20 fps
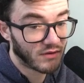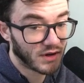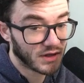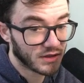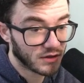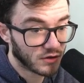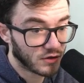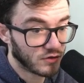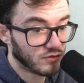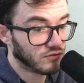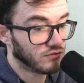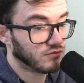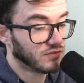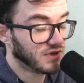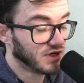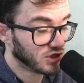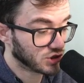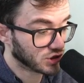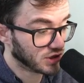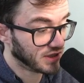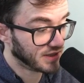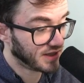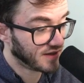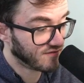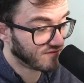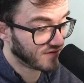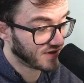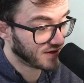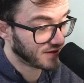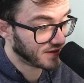You know, literally they've
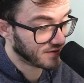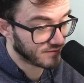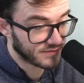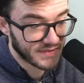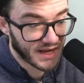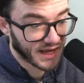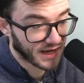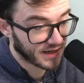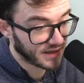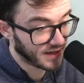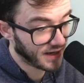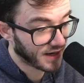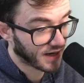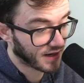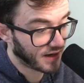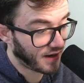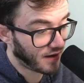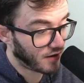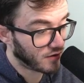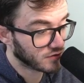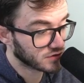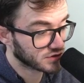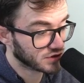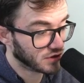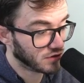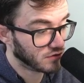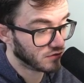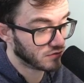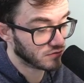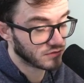neck and neck now,
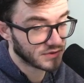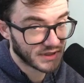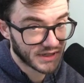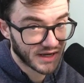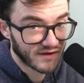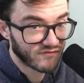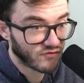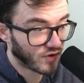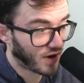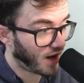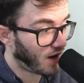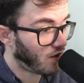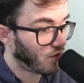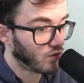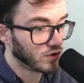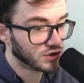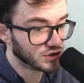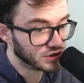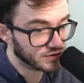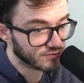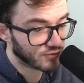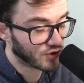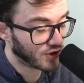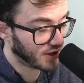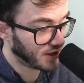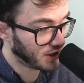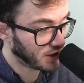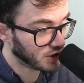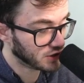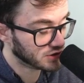so they leveled out, which is pretty
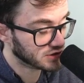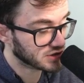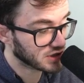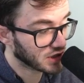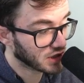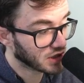good.